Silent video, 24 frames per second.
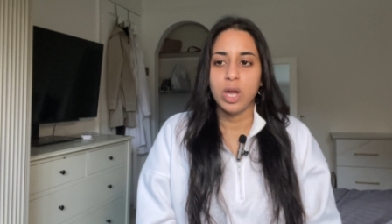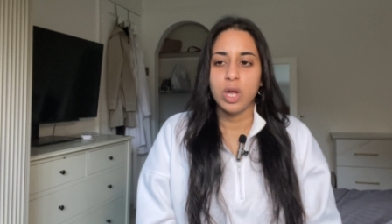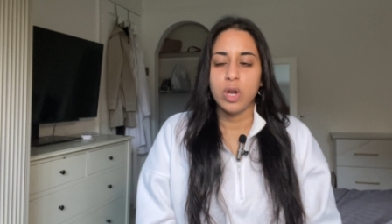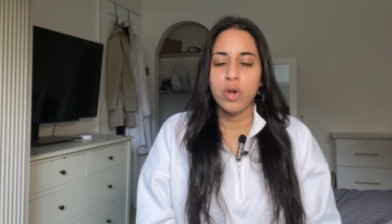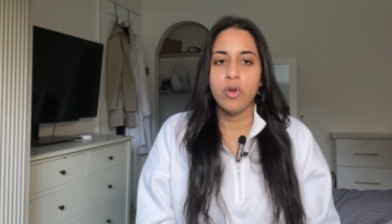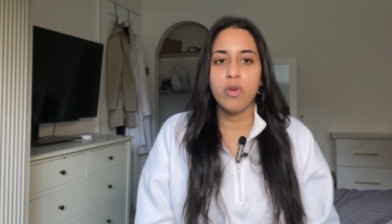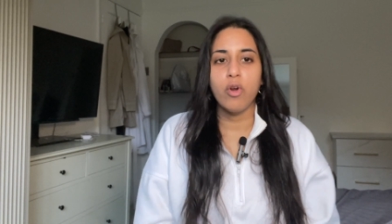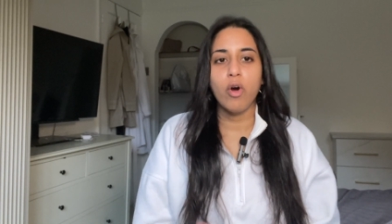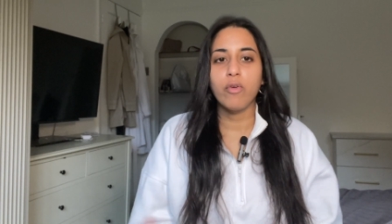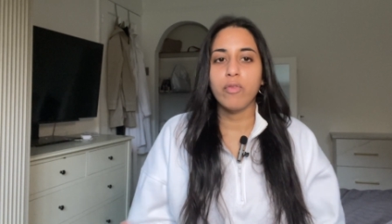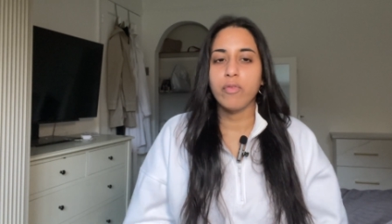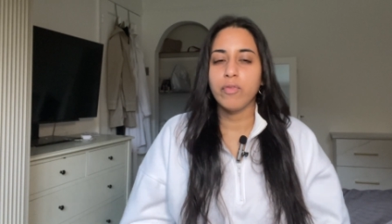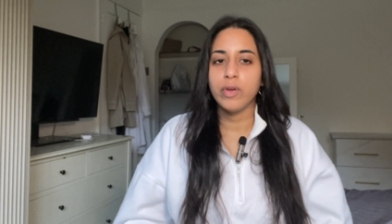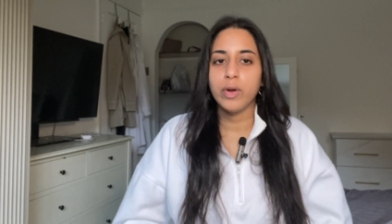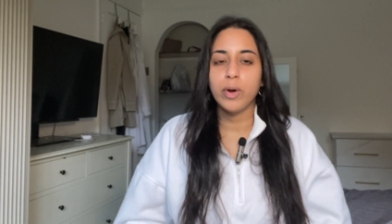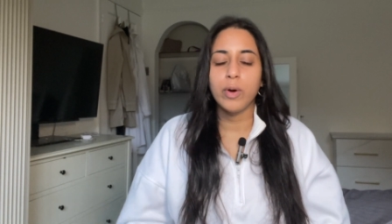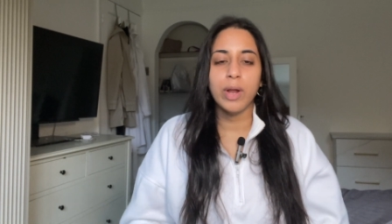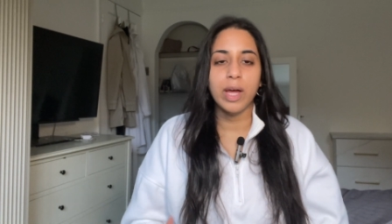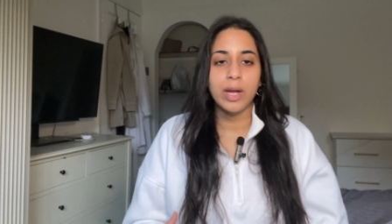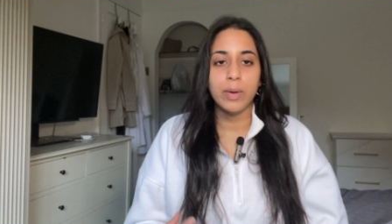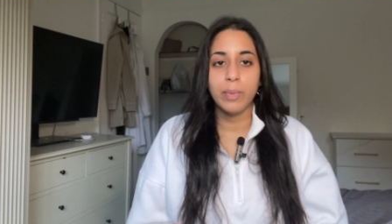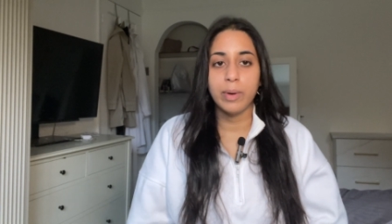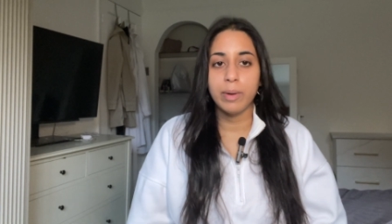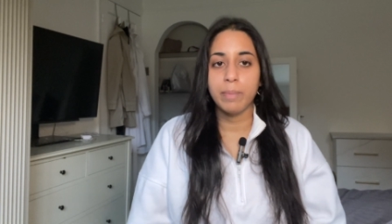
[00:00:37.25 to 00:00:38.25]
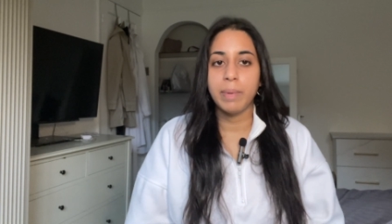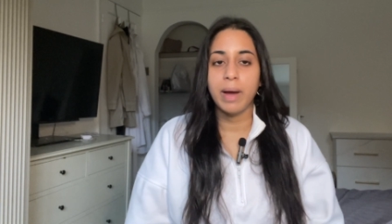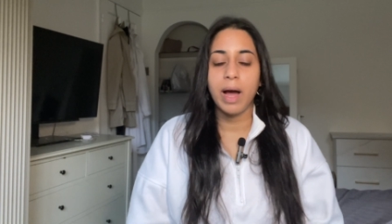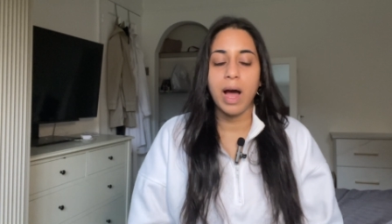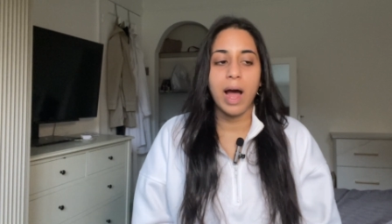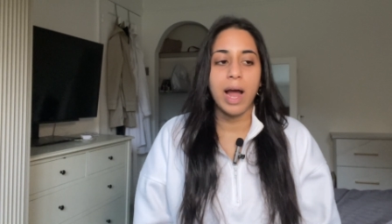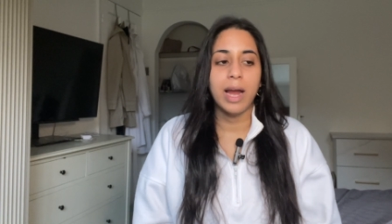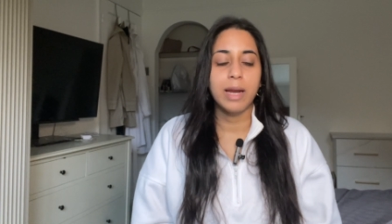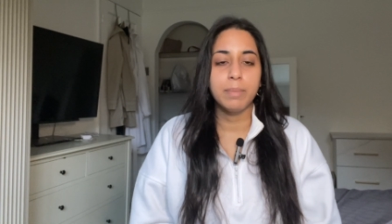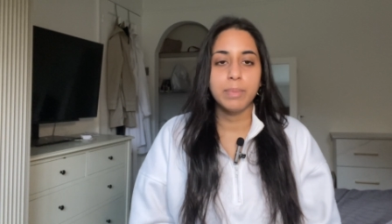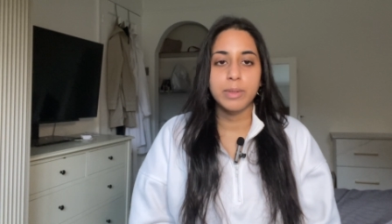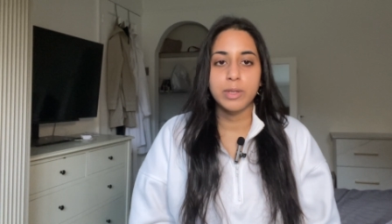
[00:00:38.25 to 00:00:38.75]
not feel like we're
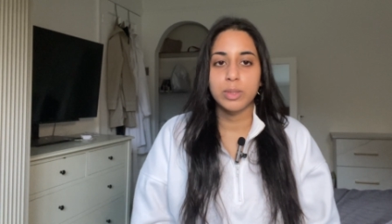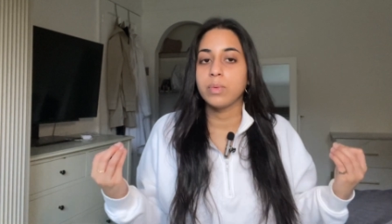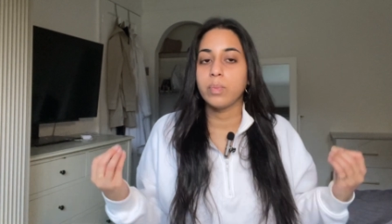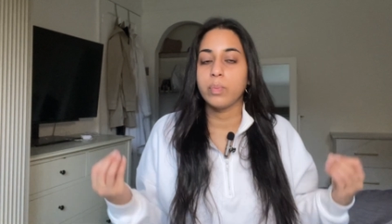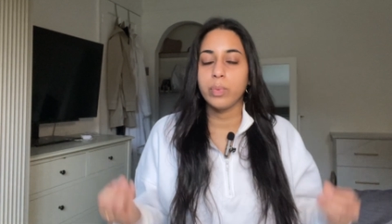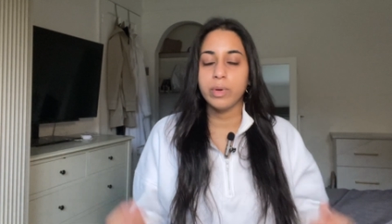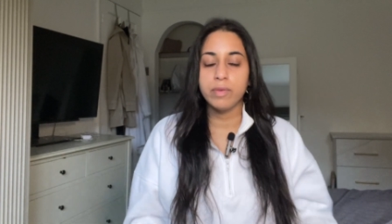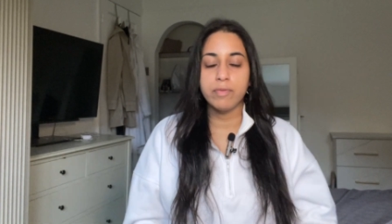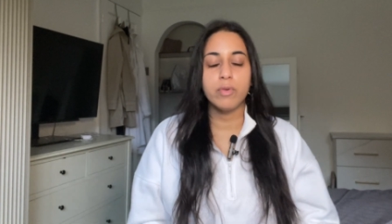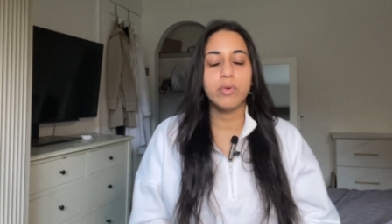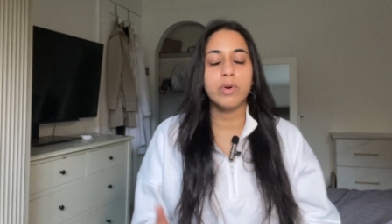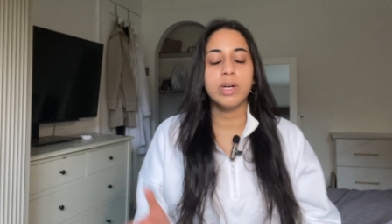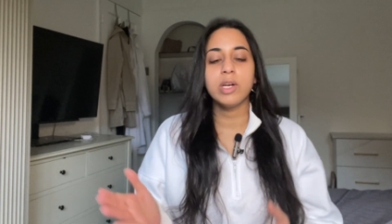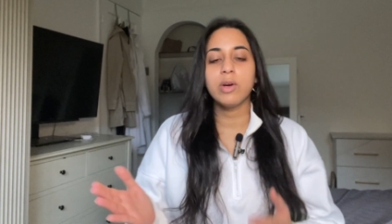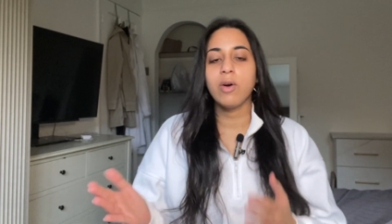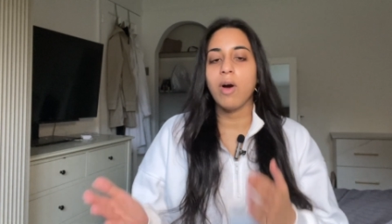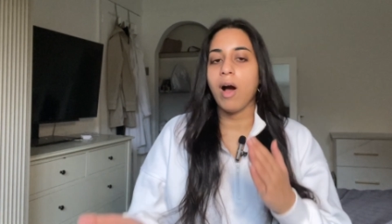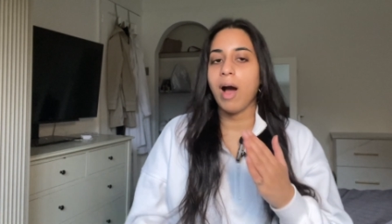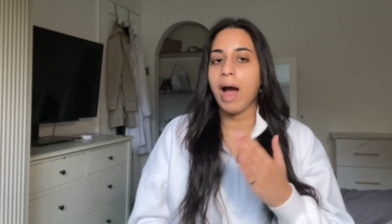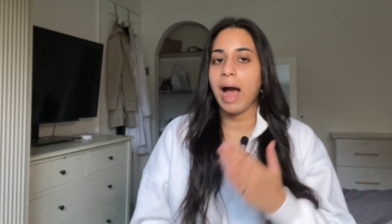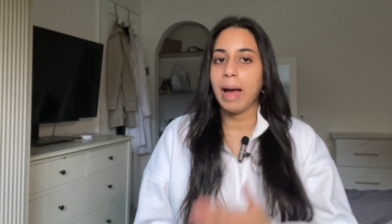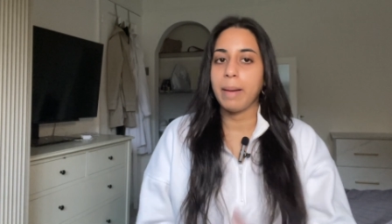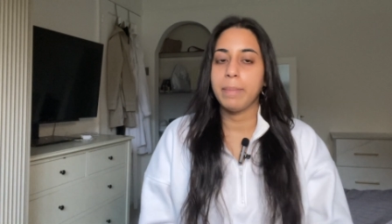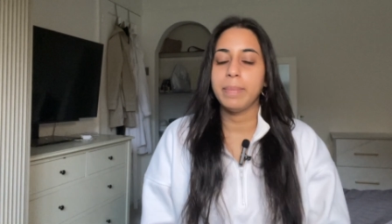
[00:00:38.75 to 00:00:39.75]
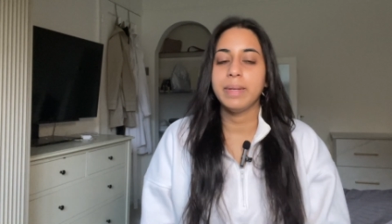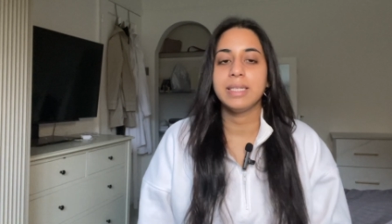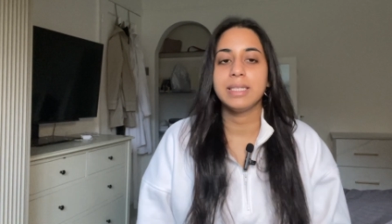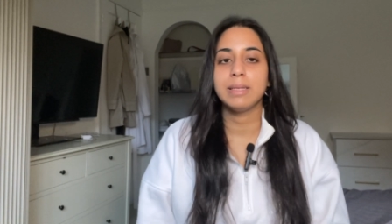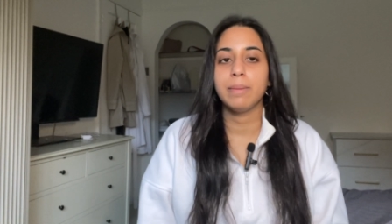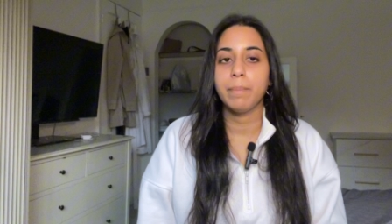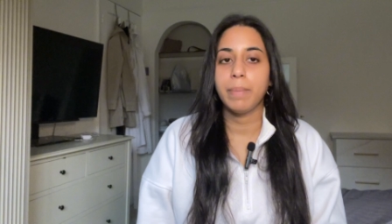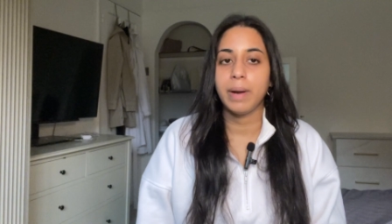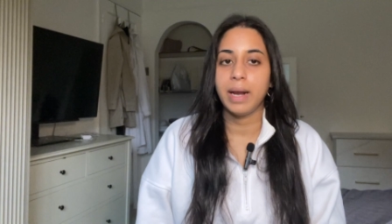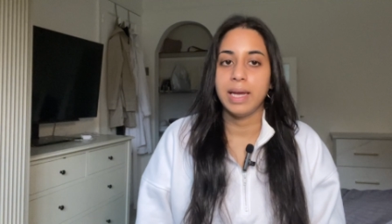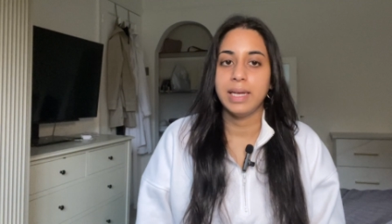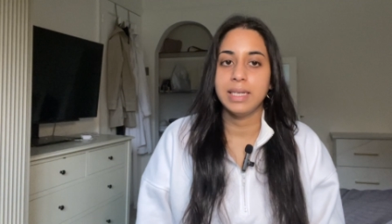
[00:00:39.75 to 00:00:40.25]
behind because we've already got our habits
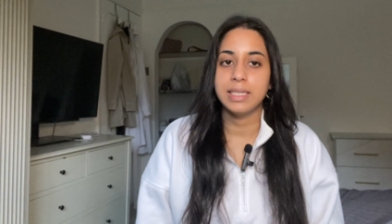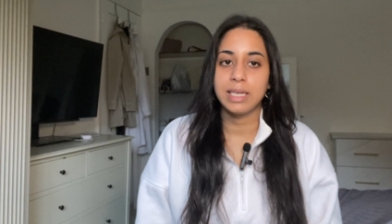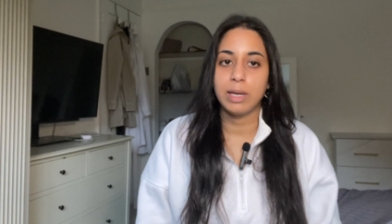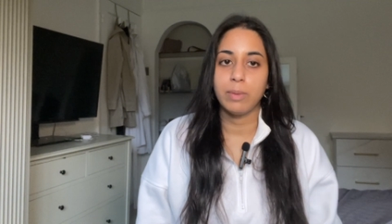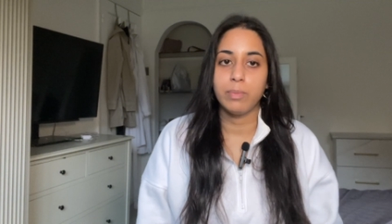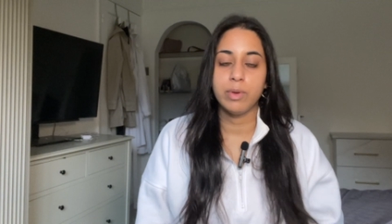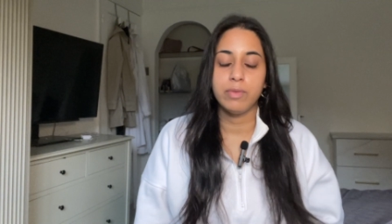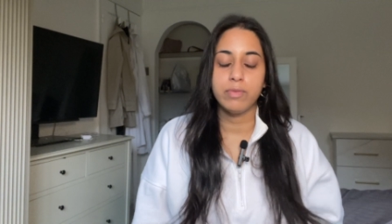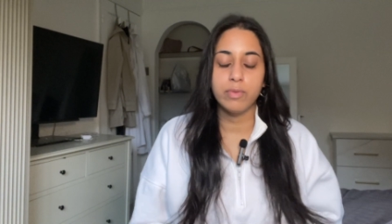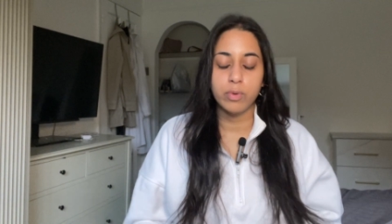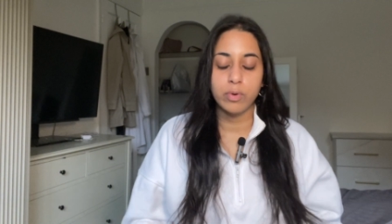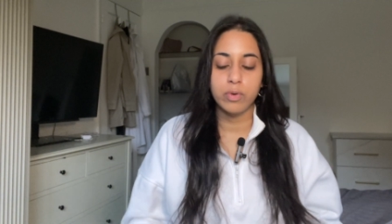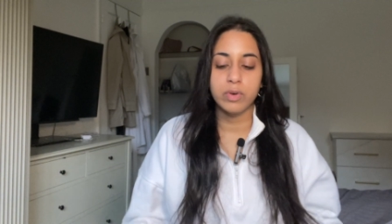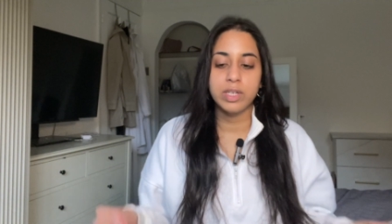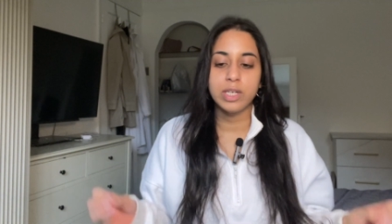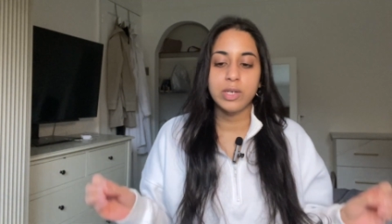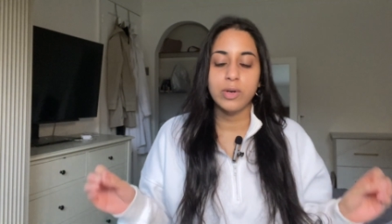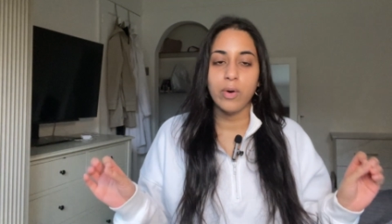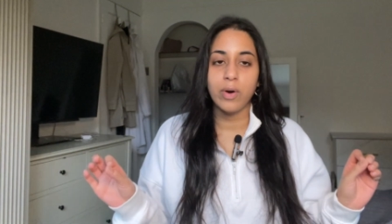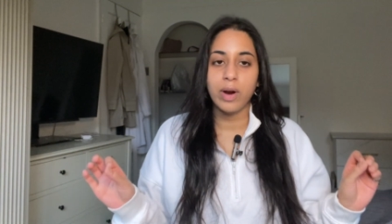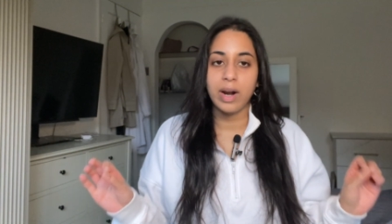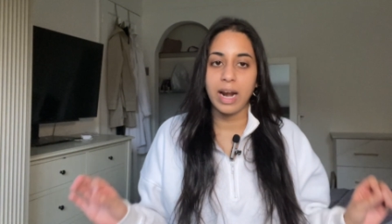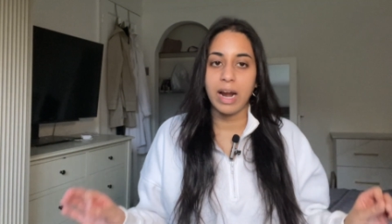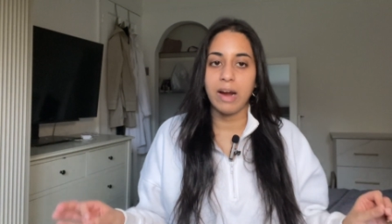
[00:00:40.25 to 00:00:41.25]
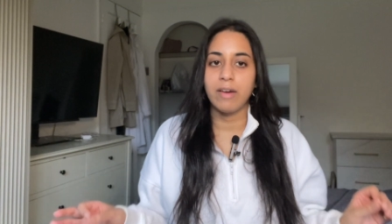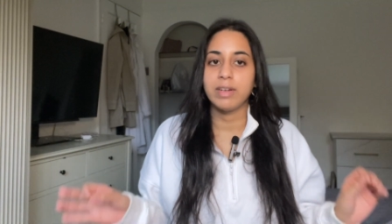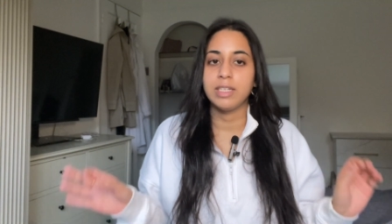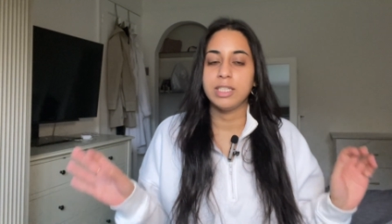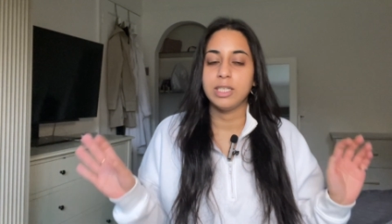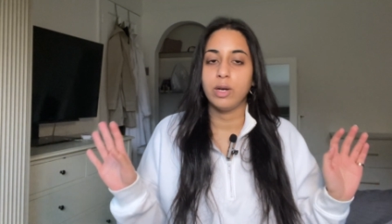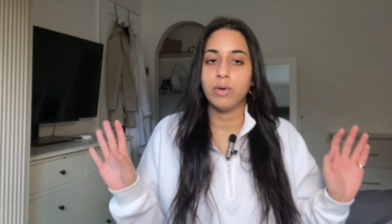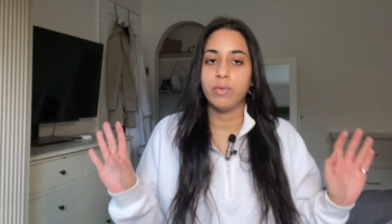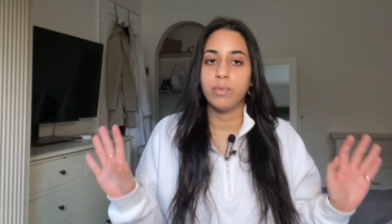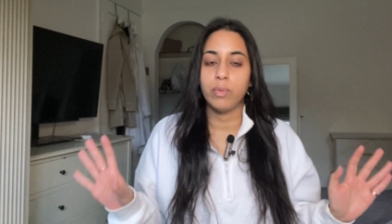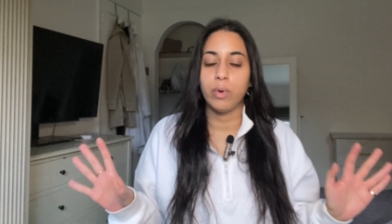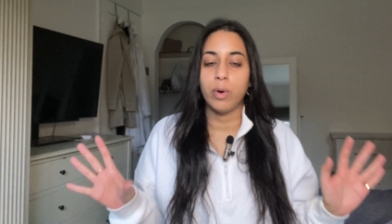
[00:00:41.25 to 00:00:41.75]
in place and we've already got clarity
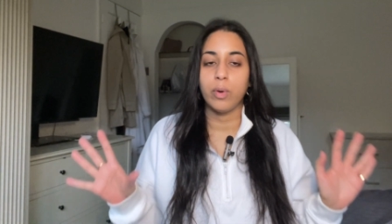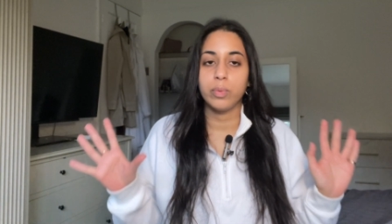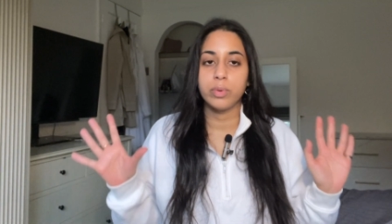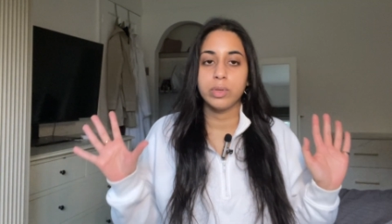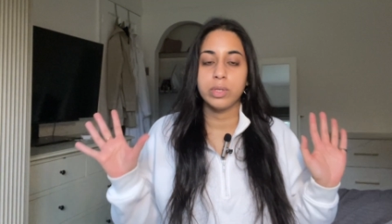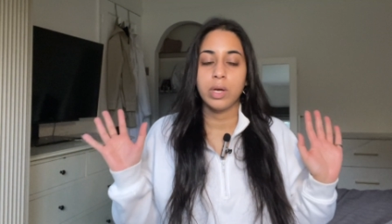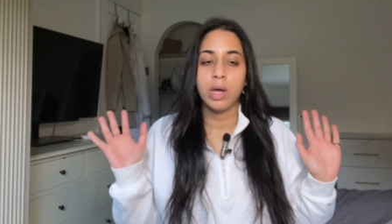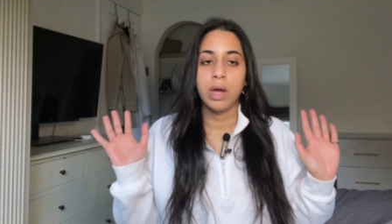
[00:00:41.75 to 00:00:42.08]
of what